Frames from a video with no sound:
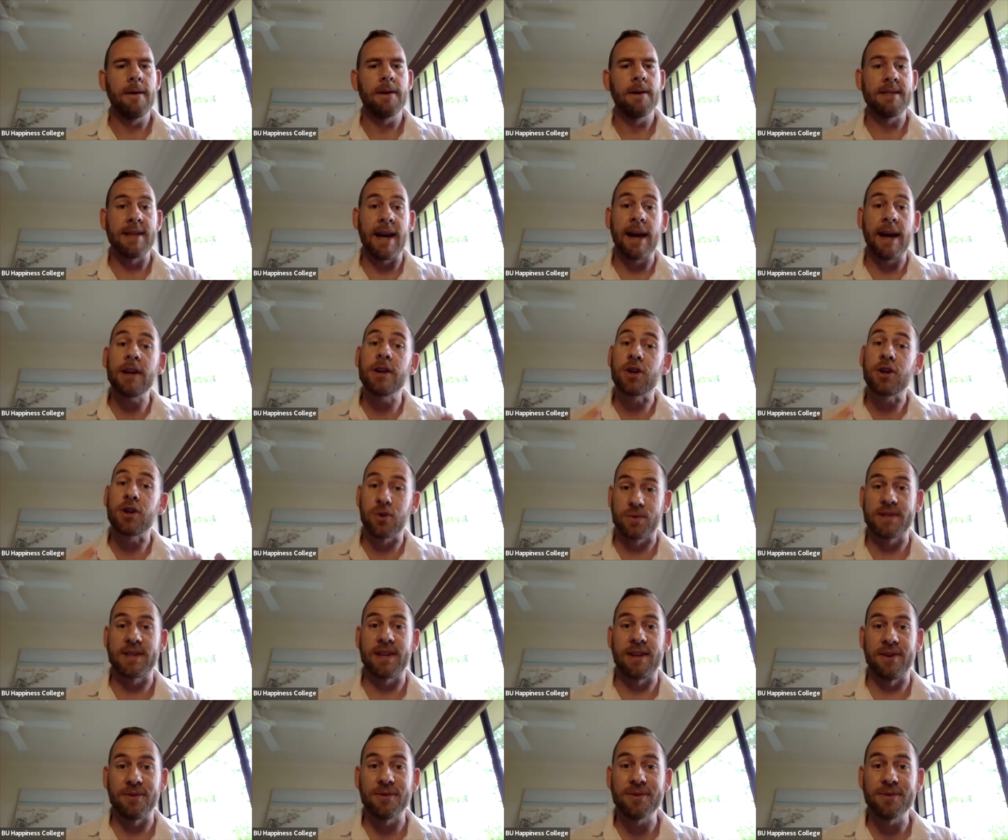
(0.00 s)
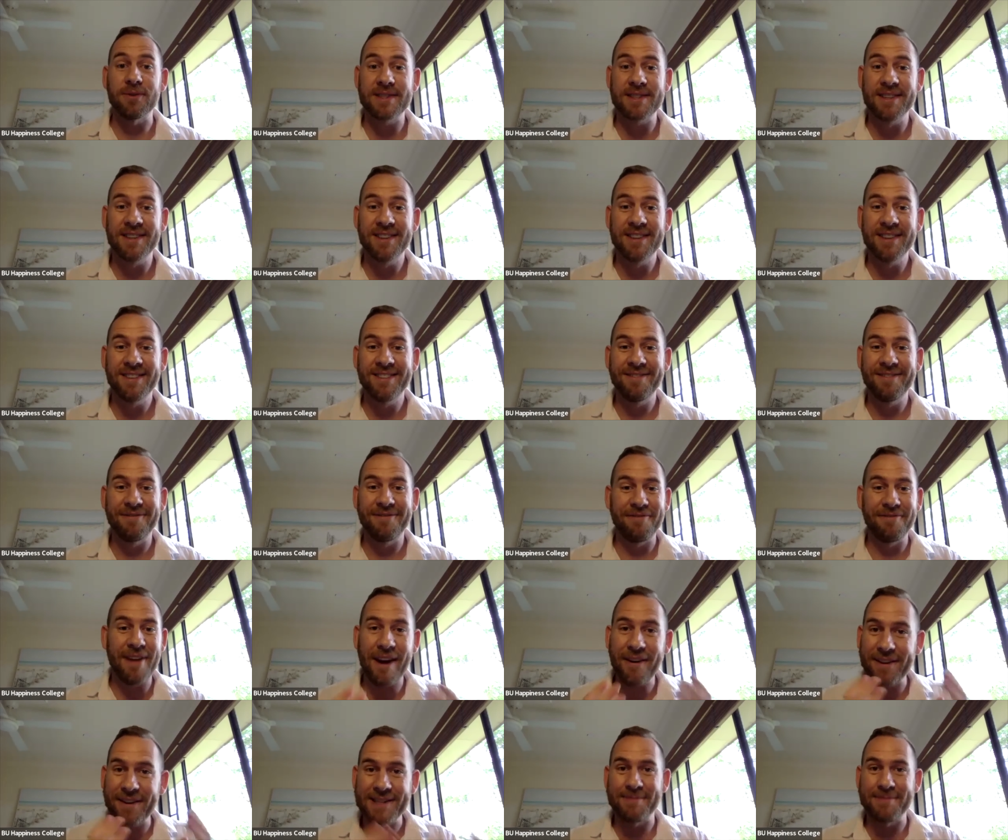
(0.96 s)
technical skills,
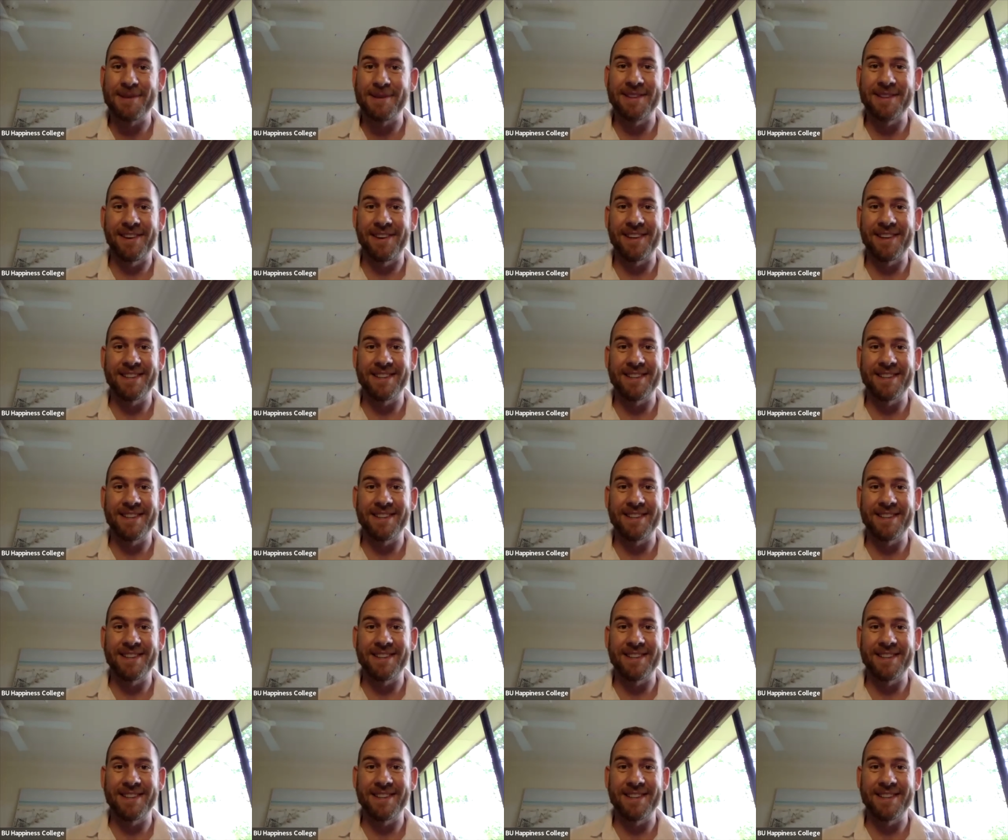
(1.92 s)
very specific